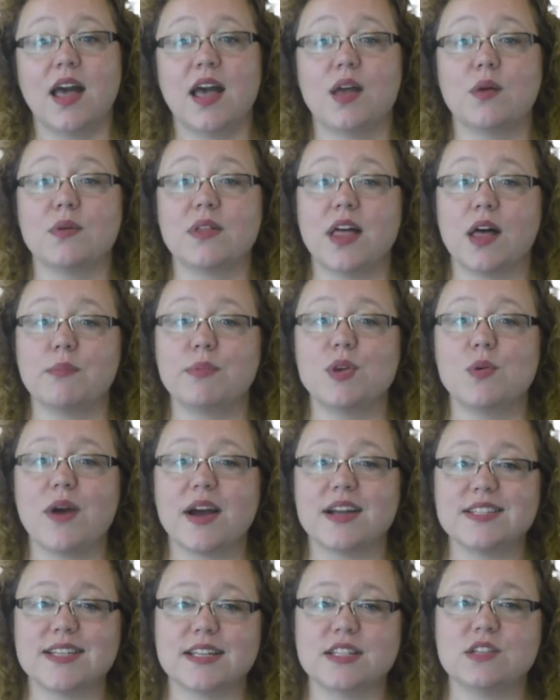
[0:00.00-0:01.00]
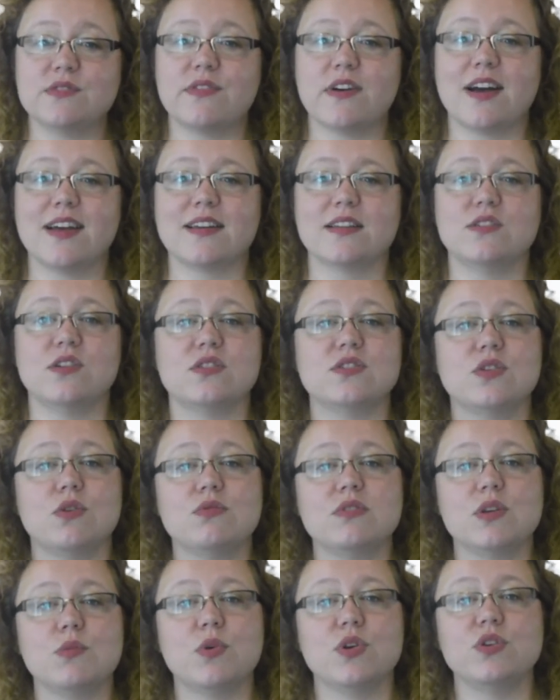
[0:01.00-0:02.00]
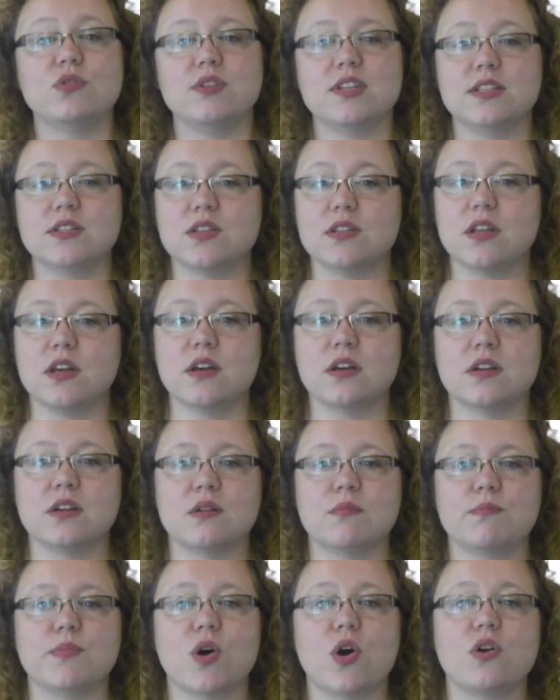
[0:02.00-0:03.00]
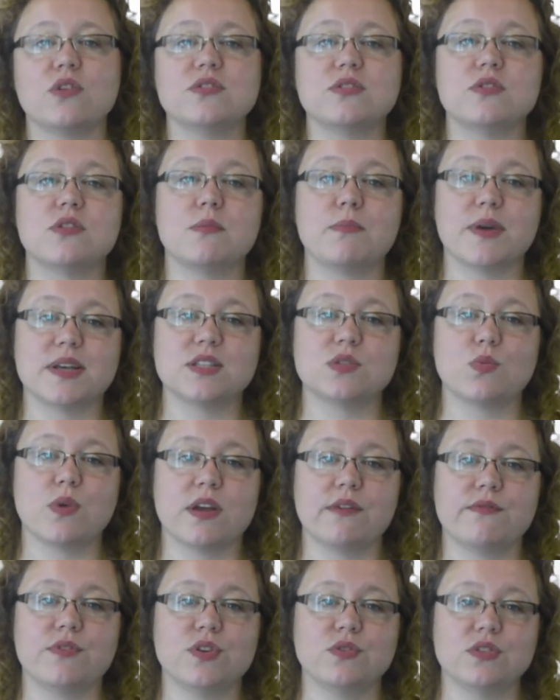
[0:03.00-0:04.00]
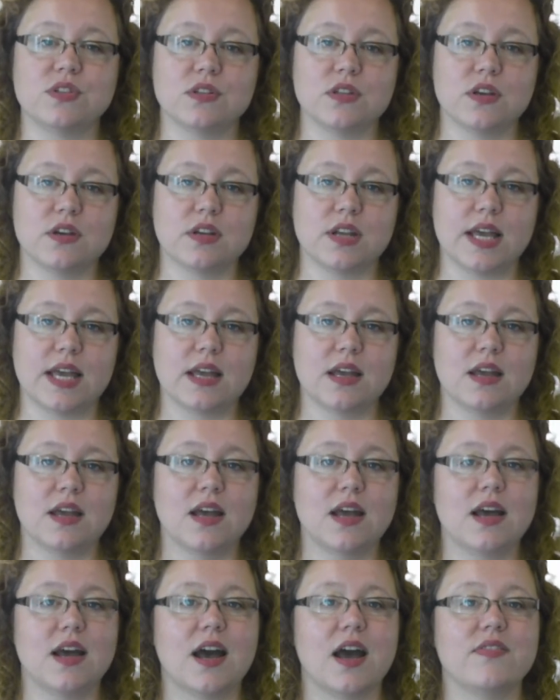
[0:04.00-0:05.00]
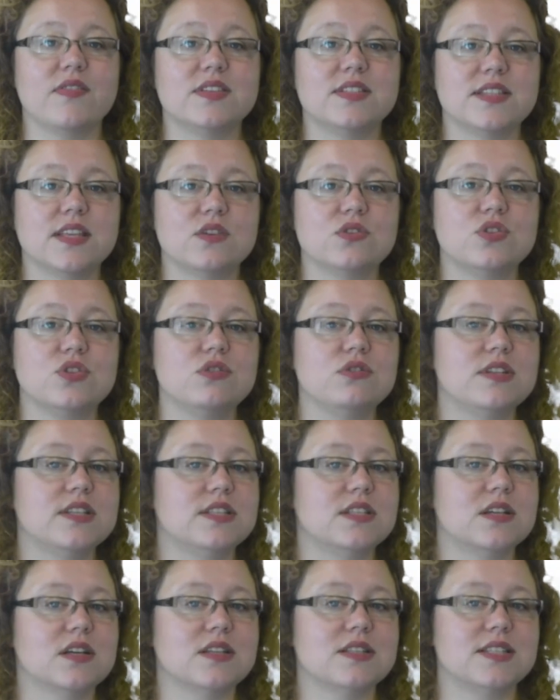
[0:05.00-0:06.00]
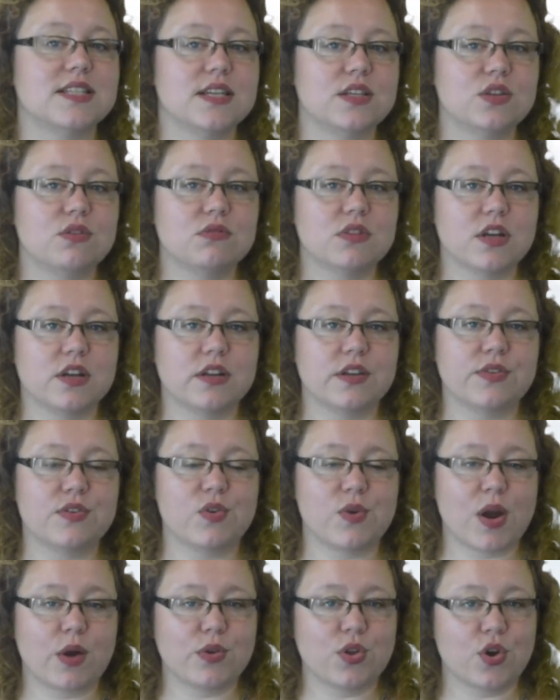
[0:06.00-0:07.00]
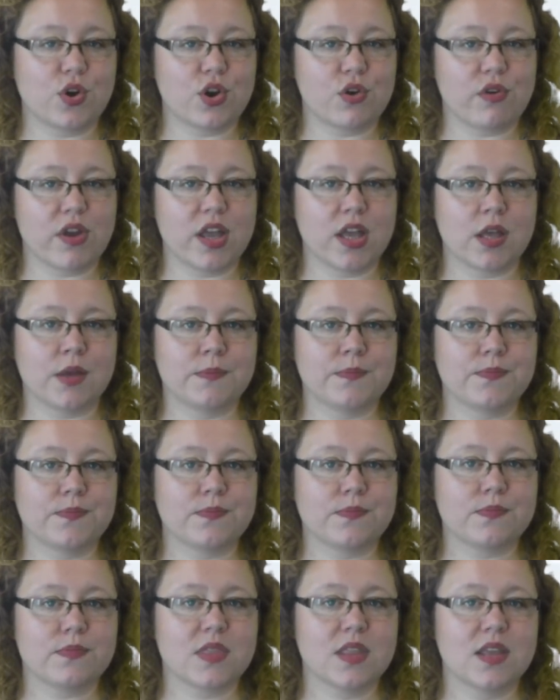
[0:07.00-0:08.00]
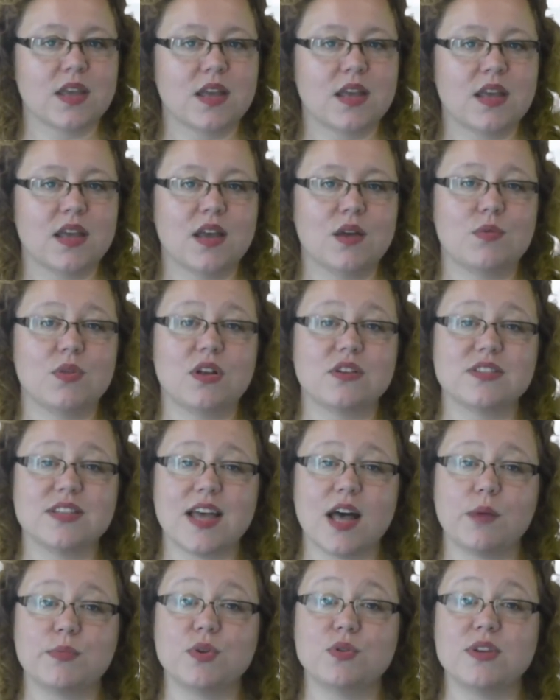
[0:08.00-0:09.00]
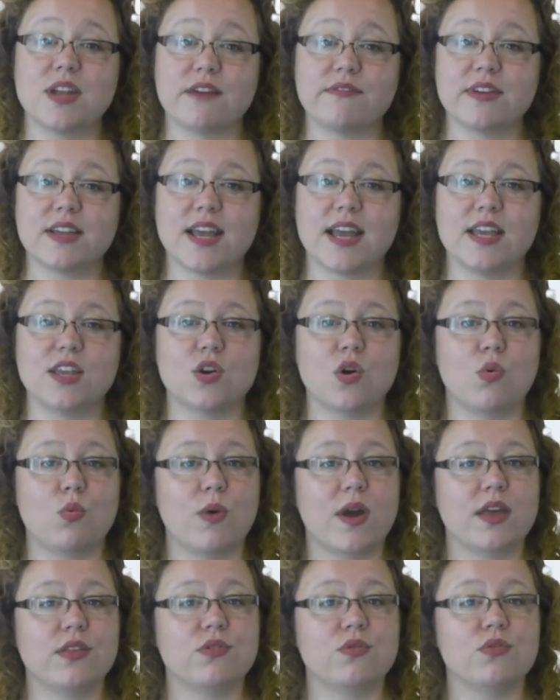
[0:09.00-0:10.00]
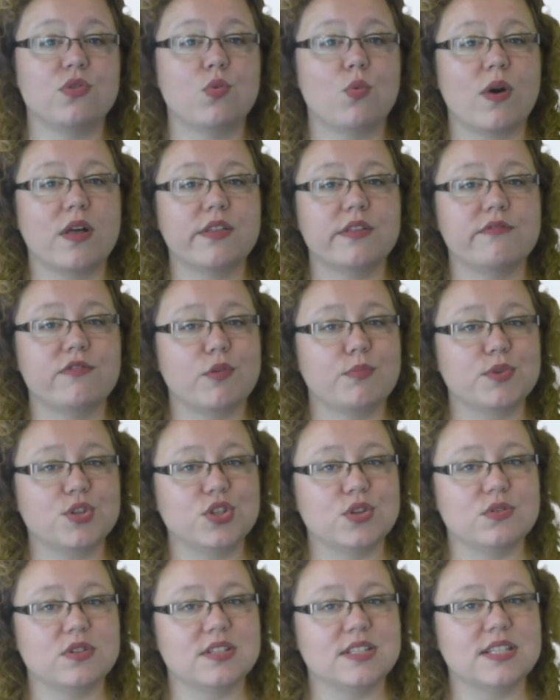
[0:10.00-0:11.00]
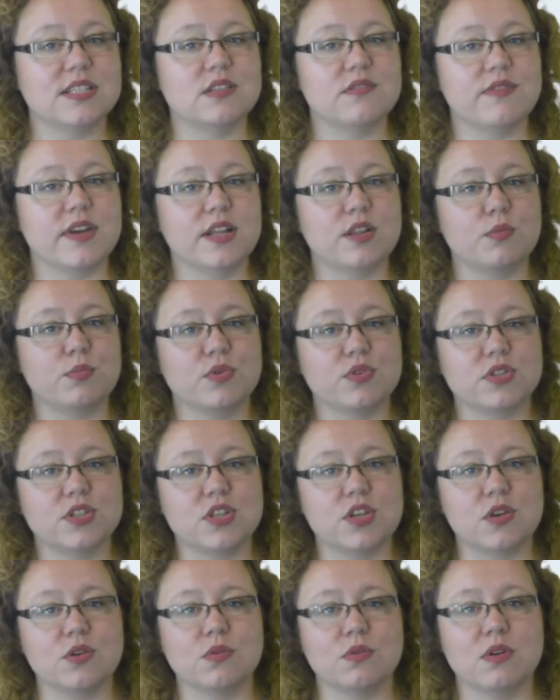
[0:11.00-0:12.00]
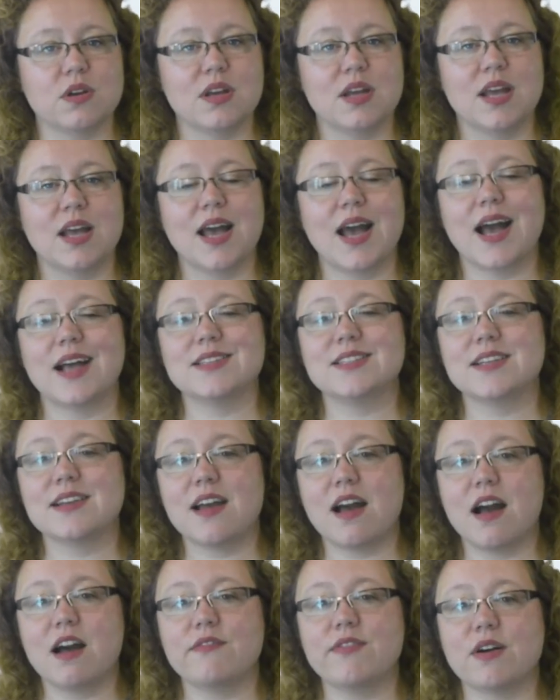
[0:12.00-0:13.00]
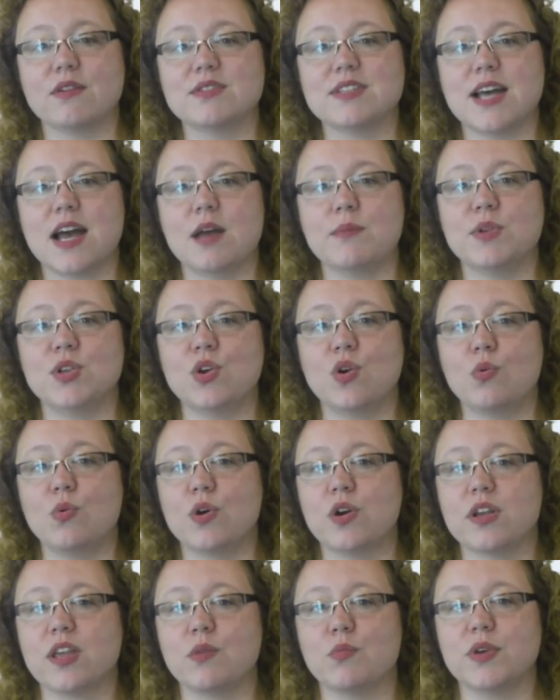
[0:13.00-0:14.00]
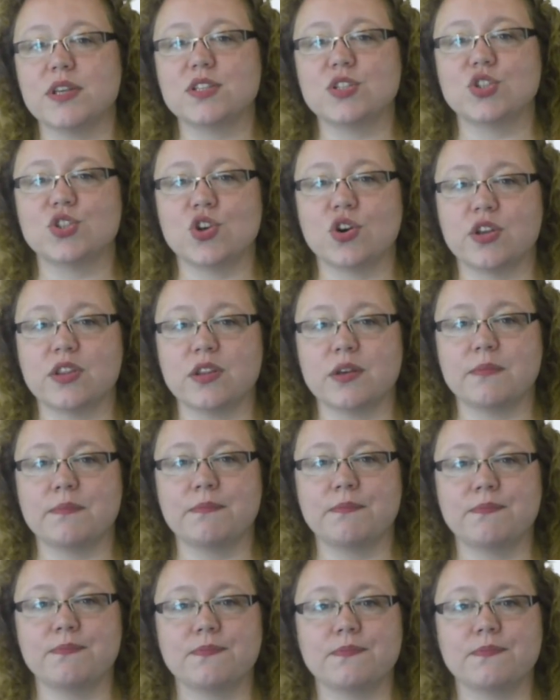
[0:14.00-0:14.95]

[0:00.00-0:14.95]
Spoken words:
It will help you identify not only what you need to learn, but also the best way for you to learn it and the skills you need to continue learning throughout your career. It will also help you navigate your way through the wealth of opportunities available to you and to carve out time in your working week to join them.